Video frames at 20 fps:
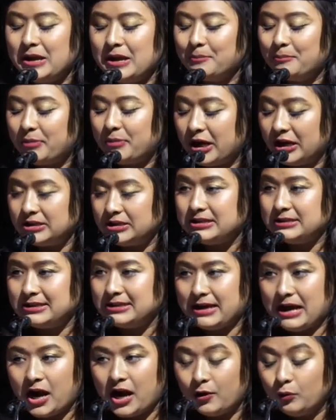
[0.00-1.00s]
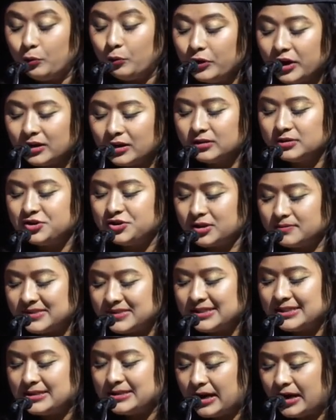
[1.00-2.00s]
but I will
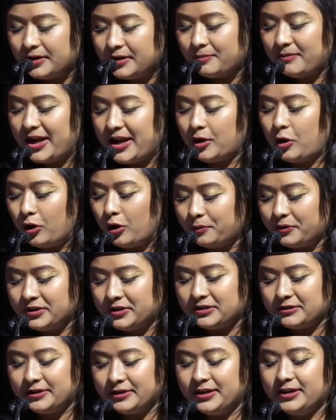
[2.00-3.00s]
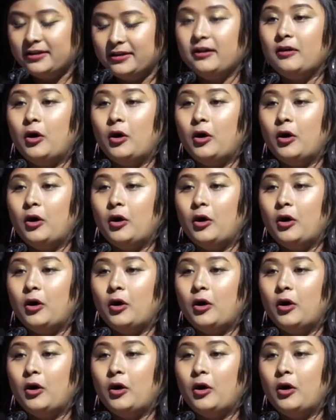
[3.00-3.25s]
jumpstart my corporate career